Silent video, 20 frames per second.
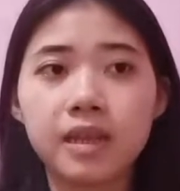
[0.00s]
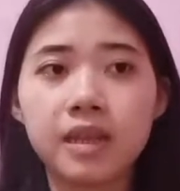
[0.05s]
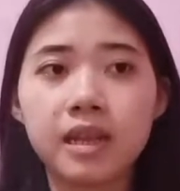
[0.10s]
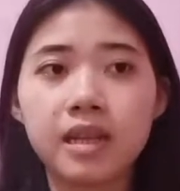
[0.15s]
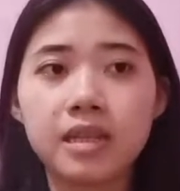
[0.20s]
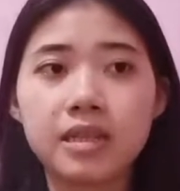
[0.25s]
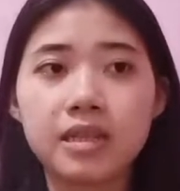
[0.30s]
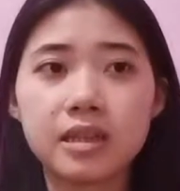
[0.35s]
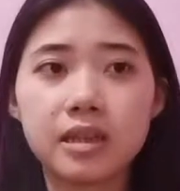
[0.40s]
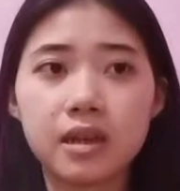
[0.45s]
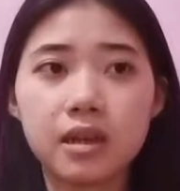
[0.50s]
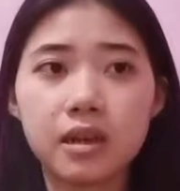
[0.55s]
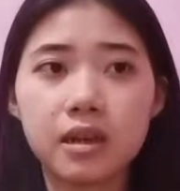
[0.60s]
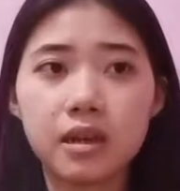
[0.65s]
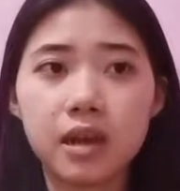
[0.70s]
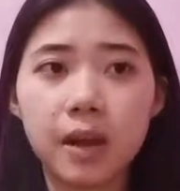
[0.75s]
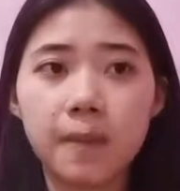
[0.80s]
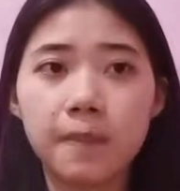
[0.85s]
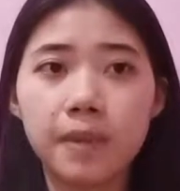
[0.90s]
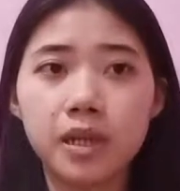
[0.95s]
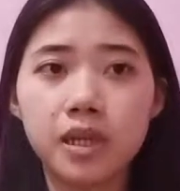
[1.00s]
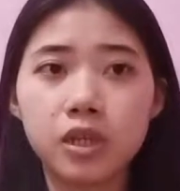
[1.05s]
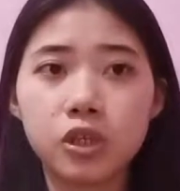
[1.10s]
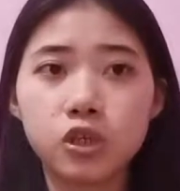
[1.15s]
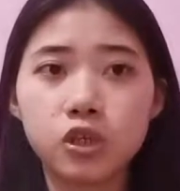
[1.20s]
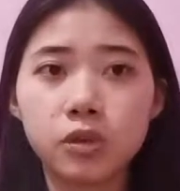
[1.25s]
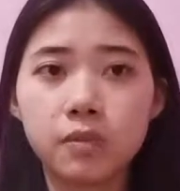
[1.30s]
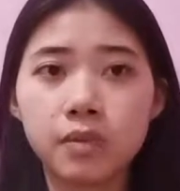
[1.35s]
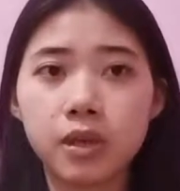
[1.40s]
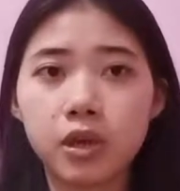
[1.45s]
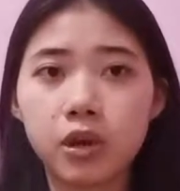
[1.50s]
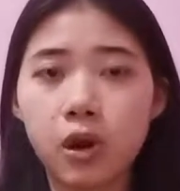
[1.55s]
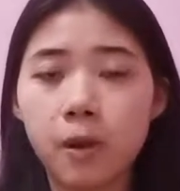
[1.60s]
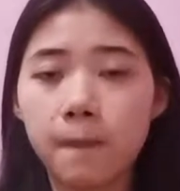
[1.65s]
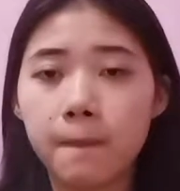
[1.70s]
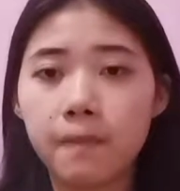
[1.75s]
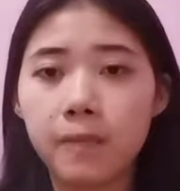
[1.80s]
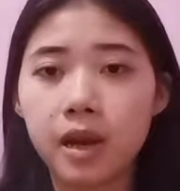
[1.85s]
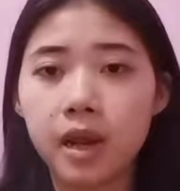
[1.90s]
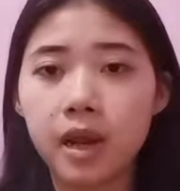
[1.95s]
Next, the company should be
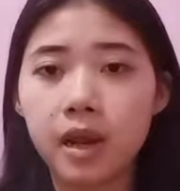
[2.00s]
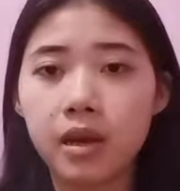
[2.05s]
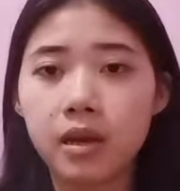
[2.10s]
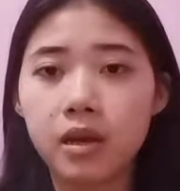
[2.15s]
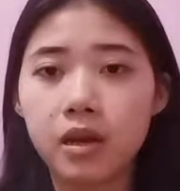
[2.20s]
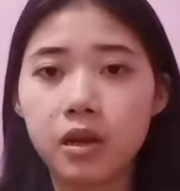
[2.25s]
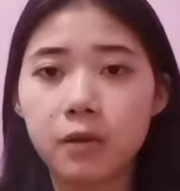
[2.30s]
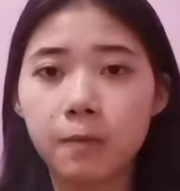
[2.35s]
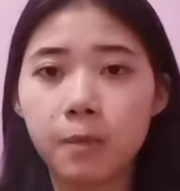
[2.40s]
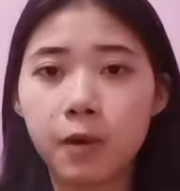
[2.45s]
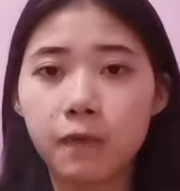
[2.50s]
compare the